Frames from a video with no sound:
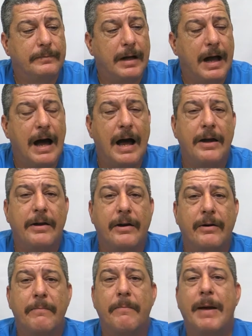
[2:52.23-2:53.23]

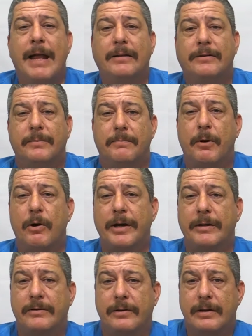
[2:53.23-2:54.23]
higher melt
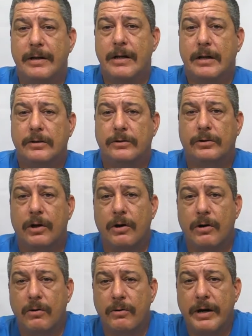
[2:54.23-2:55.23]
point,
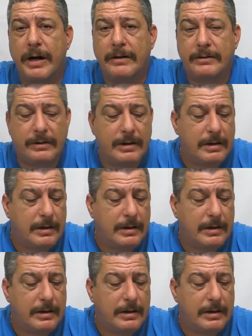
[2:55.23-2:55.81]
so needs